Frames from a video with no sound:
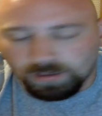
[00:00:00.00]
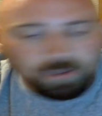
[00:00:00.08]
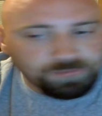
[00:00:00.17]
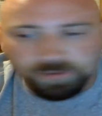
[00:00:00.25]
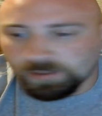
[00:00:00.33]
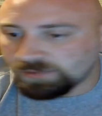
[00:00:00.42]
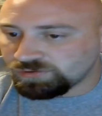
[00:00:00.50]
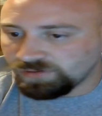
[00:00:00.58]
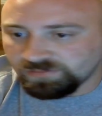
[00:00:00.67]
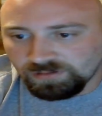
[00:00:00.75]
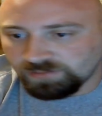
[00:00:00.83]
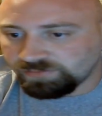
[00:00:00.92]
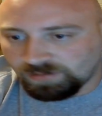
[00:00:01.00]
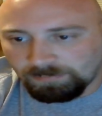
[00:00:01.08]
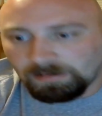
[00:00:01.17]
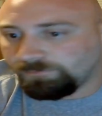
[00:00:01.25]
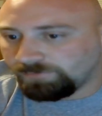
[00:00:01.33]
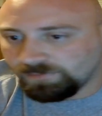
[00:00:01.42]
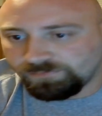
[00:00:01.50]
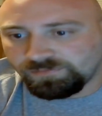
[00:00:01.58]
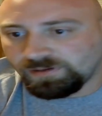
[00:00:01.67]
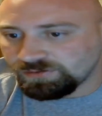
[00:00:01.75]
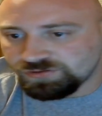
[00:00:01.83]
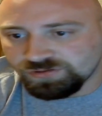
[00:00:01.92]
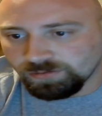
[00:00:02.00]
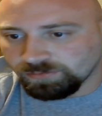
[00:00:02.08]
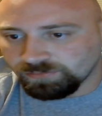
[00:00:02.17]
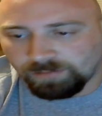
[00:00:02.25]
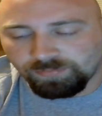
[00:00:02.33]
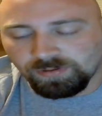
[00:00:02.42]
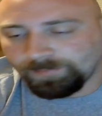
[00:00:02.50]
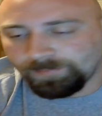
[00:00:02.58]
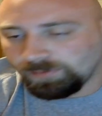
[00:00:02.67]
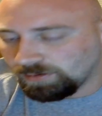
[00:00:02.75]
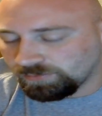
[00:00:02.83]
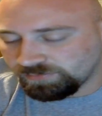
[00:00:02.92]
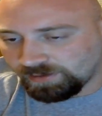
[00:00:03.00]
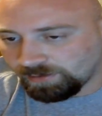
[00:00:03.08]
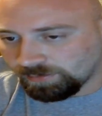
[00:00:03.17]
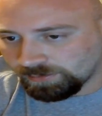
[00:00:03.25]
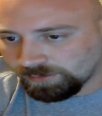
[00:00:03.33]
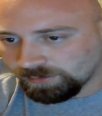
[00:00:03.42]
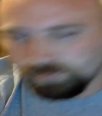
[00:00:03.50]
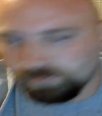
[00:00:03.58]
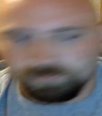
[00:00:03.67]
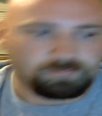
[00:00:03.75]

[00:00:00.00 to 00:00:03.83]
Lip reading: I think I just listed about 15 shows. I probably lost count again.